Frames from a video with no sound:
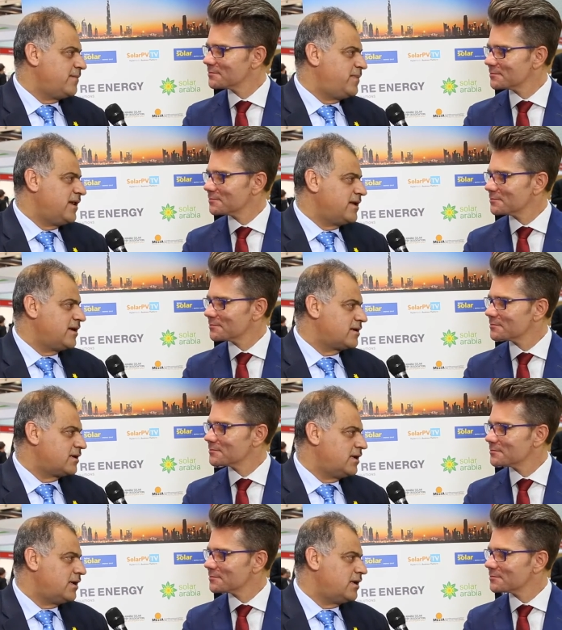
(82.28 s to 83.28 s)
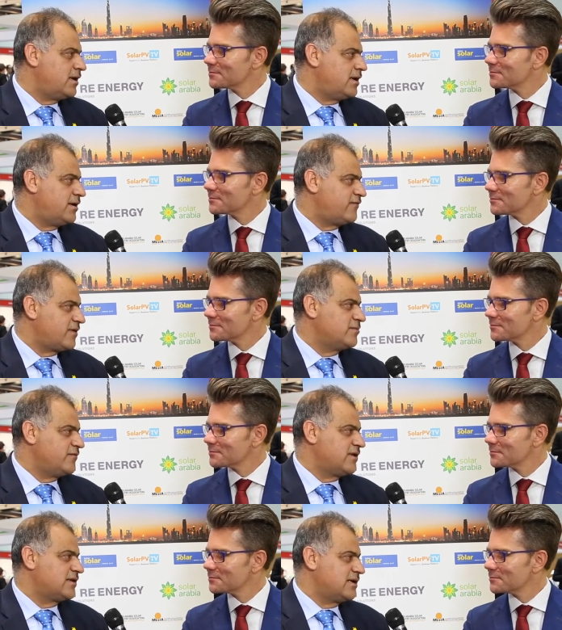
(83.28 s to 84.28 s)
Speaker 1: players from
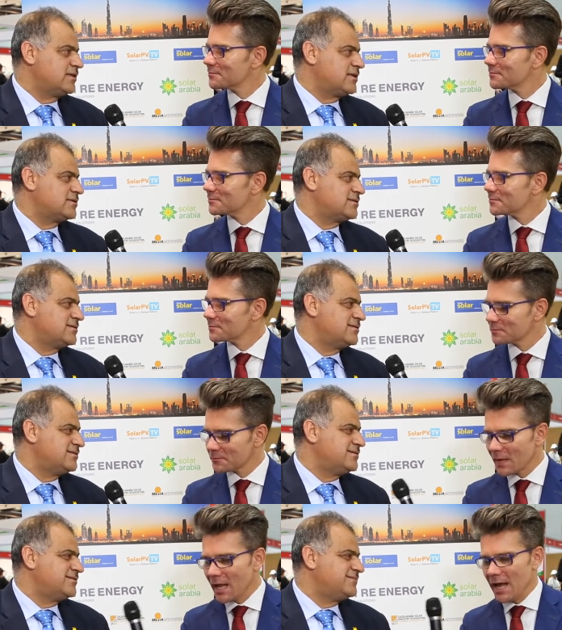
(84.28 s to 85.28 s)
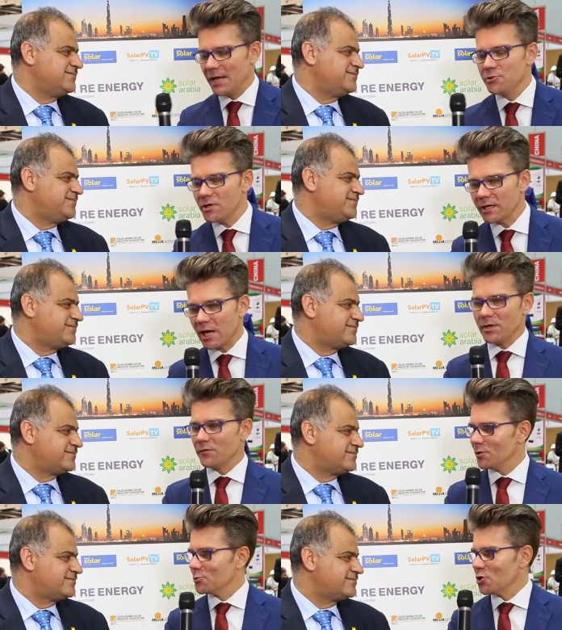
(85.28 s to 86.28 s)
different countries. And you are coming
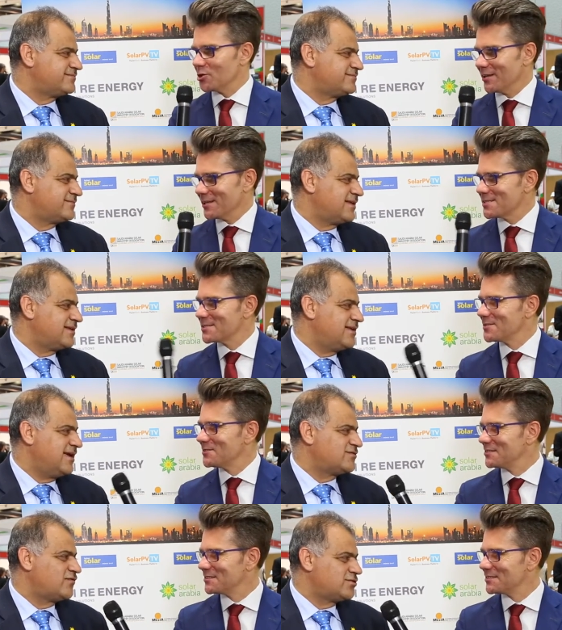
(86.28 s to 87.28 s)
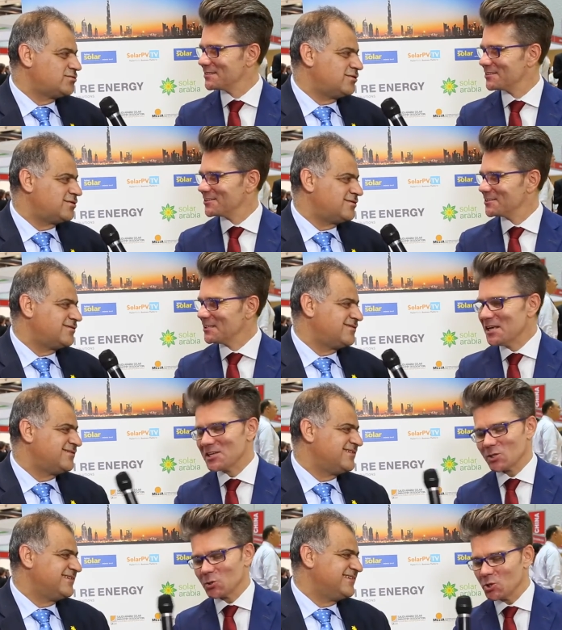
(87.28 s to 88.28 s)
from Jordan, yes? Yes, for sure.
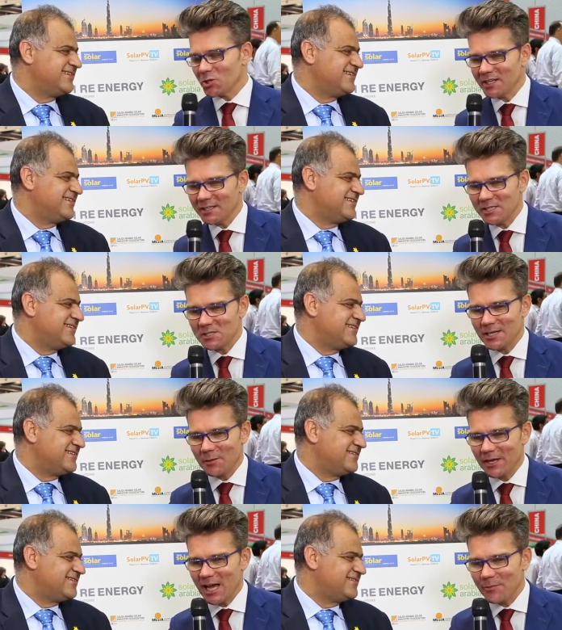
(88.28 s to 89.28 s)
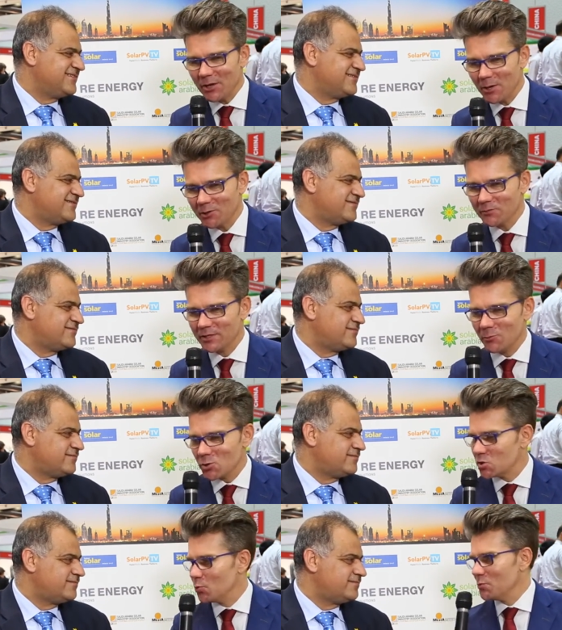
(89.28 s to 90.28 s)
Speaker 2: So Jordan is uh, becoming one of the
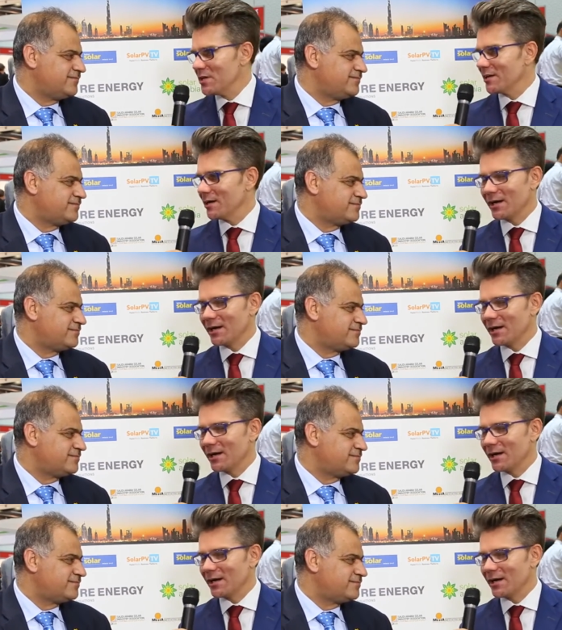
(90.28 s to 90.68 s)
most booming